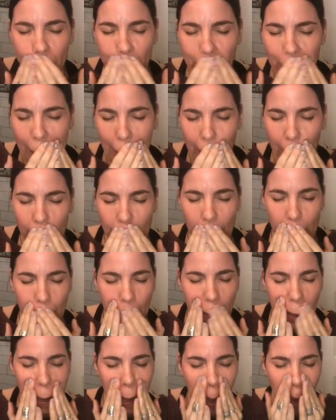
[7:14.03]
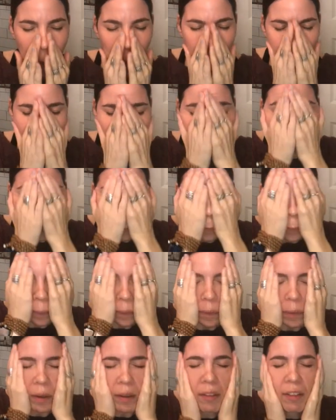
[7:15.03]
Okay,
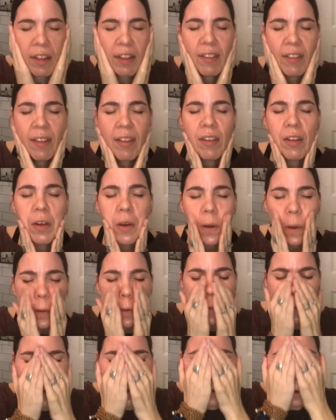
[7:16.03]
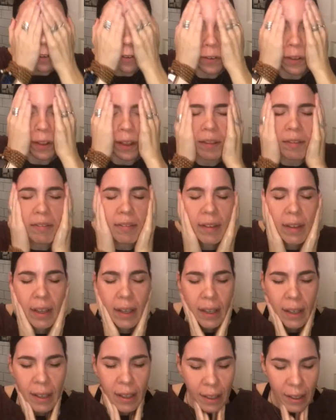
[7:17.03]
so I think that's a good thorough
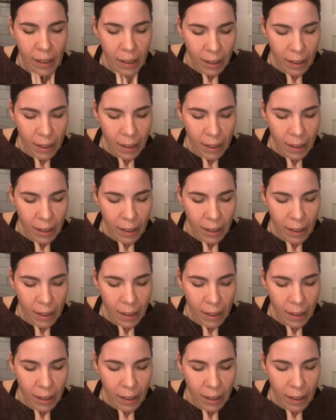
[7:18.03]
cleansing.